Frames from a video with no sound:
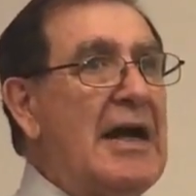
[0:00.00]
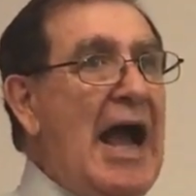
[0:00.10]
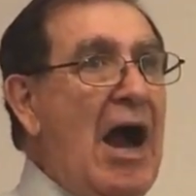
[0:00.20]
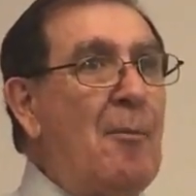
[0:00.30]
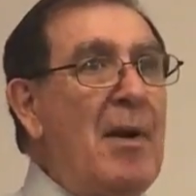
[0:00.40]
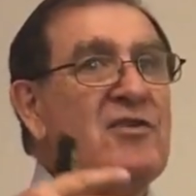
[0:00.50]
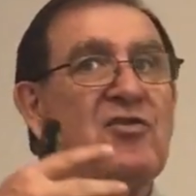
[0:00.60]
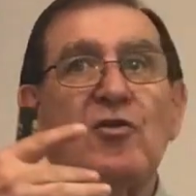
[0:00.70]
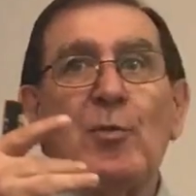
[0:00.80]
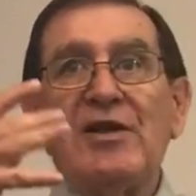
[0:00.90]
How
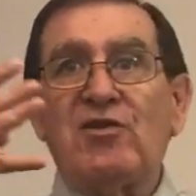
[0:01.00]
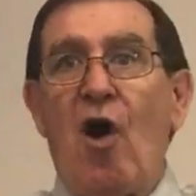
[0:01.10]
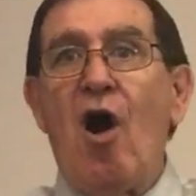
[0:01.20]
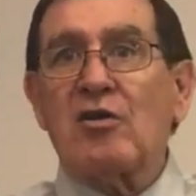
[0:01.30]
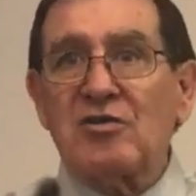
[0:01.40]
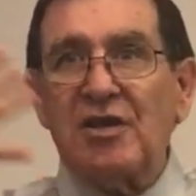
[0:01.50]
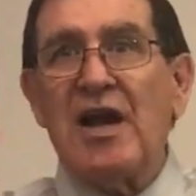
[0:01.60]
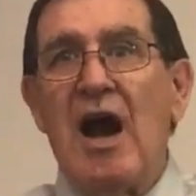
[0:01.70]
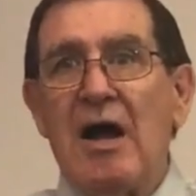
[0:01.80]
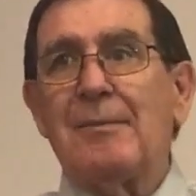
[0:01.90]
much do we talk to
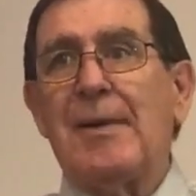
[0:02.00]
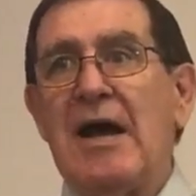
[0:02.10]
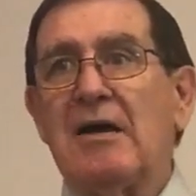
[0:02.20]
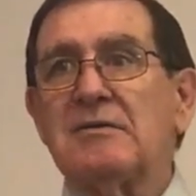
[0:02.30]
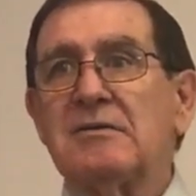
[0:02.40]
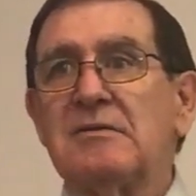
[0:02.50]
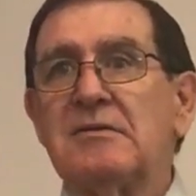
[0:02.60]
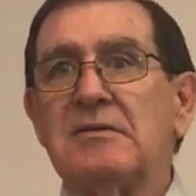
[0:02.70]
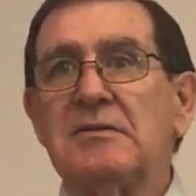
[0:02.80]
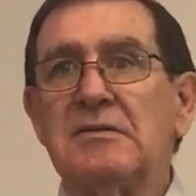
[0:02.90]
God about?
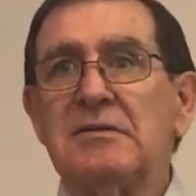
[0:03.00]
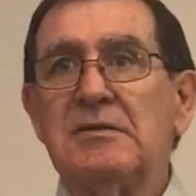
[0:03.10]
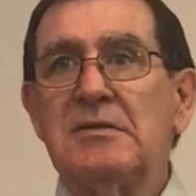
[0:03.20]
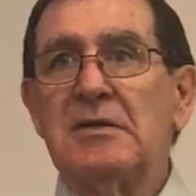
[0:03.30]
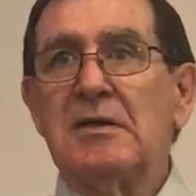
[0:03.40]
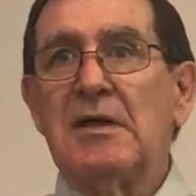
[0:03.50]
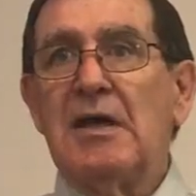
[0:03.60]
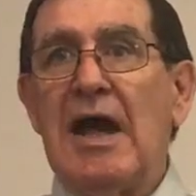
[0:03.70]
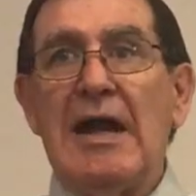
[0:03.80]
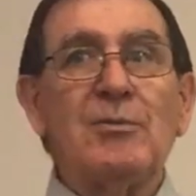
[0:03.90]

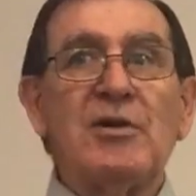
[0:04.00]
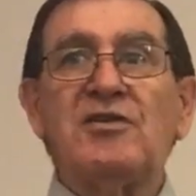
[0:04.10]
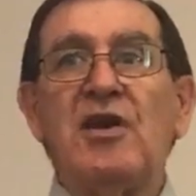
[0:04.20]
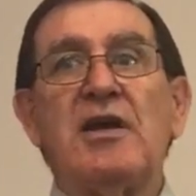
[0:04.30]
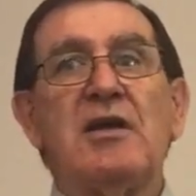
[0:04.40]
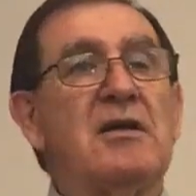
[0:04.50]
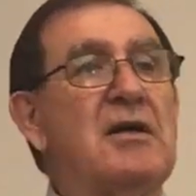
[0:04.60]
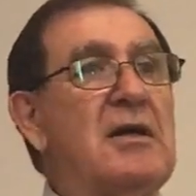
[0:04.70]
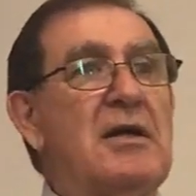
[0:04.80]
And I'm going to tell you,